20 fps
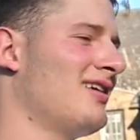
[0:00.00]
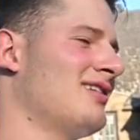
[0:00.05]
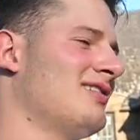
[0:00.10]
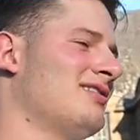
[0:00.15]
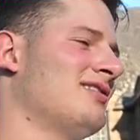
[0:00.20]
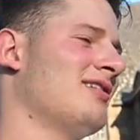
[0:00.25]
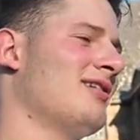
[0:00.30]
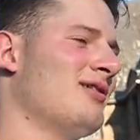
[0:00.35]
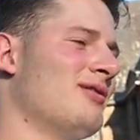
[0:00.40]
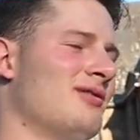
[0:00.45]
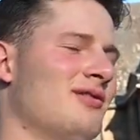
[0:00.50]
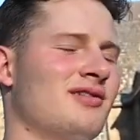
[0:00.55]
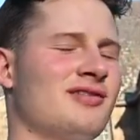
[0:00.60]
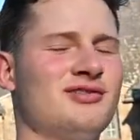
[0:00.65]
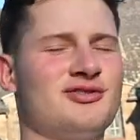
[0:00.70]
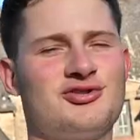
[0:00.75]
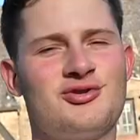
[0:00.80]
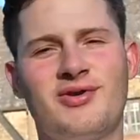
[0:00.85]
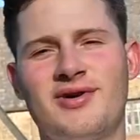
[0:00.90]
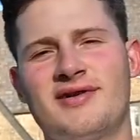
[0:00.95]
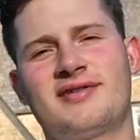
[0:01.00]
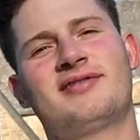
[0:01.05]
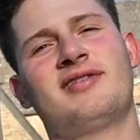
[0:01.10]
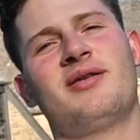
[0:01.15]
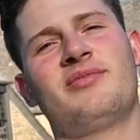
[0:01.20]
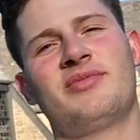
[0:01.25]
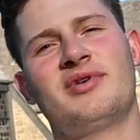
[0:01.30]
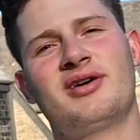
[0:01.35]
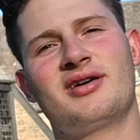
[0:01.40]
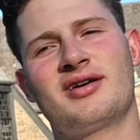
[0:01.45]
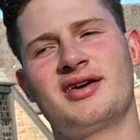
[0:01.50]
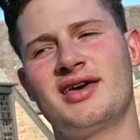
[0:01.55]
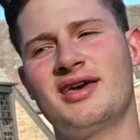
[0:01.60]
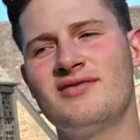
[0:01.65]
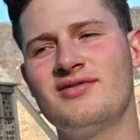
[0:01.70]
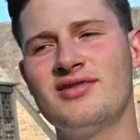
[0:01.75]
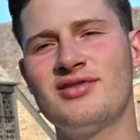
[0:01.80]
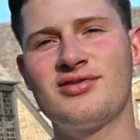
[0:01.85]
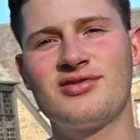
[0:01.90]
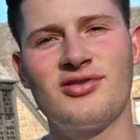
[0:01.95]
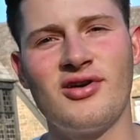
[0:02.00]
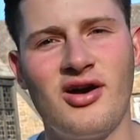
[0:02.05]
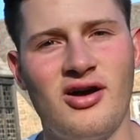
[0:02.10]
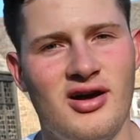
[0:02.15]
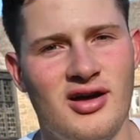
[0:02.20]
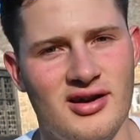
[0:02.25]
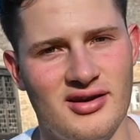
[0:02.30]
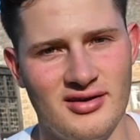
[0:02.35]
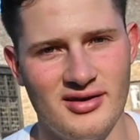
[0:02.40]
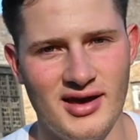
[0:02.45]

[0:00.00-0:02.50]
so join something even thon